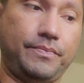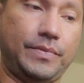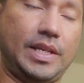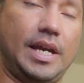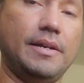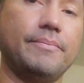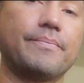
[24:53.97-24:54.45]

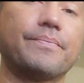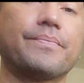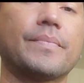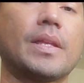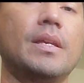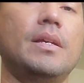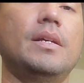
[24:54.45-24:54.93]
Okay?
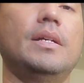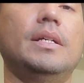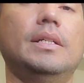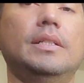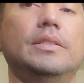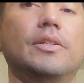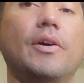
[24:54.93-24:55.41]

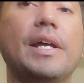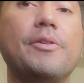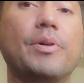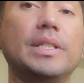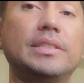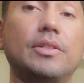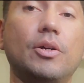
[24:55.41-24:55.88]
So
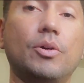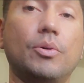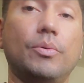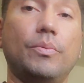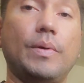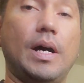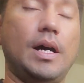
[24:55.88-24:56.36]
anyway,
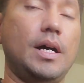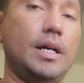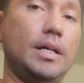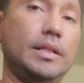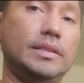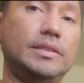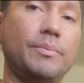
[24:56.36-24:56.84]
some
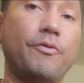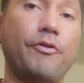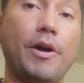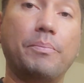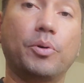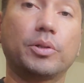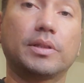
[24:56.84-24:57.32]

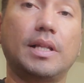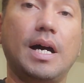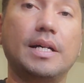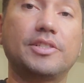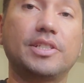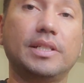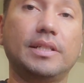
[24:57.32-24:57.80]
fretboard
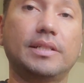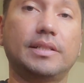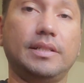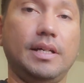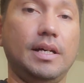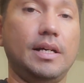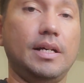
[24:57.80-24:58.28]
logic,
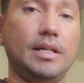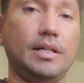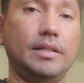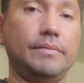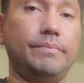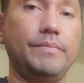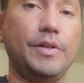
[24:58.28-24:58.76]

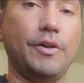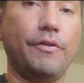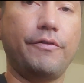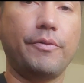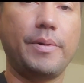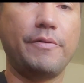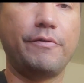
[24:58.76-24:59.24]

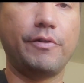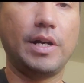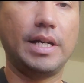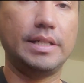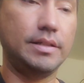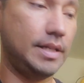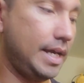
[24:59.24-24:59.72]
for my
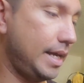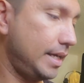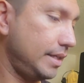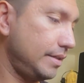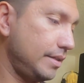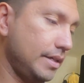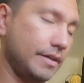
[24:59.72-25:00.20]
friend
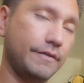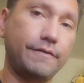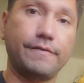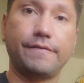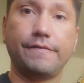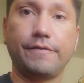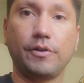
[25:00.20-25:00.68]
and
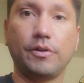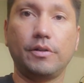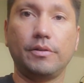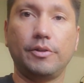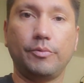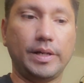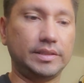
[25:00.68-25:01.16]

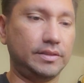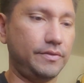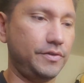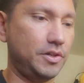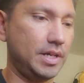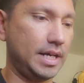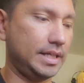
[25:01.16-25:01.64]
for the rest
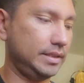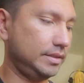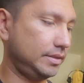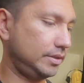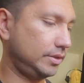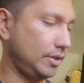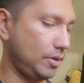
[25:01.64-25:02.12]
of you guys.
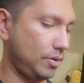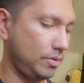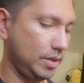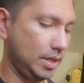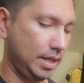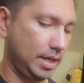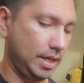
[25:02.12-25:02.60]
So